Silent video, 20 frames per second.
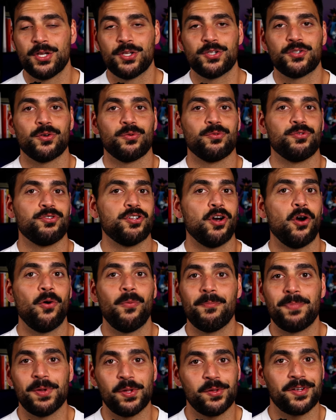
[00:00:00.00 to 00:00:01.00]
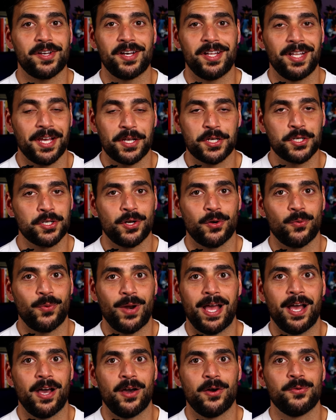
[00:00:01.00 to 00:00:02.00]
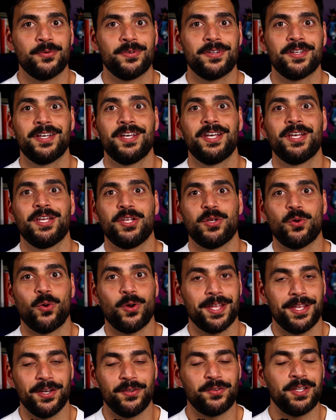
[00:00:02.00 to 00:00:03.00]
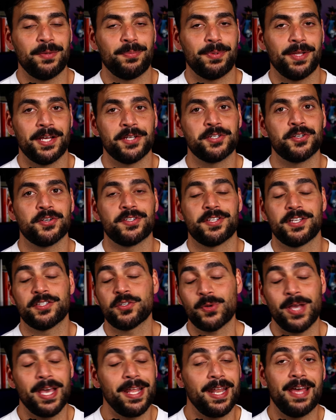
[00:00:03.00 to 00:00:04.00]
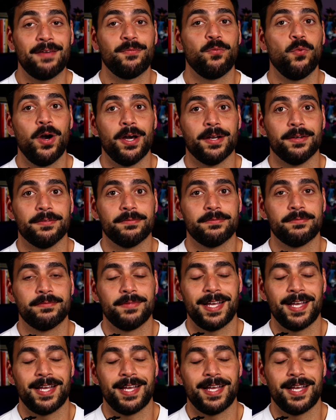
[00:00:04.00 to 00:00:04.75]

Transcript: So don't build a collection around your guilty pleasures. It's okay to have one.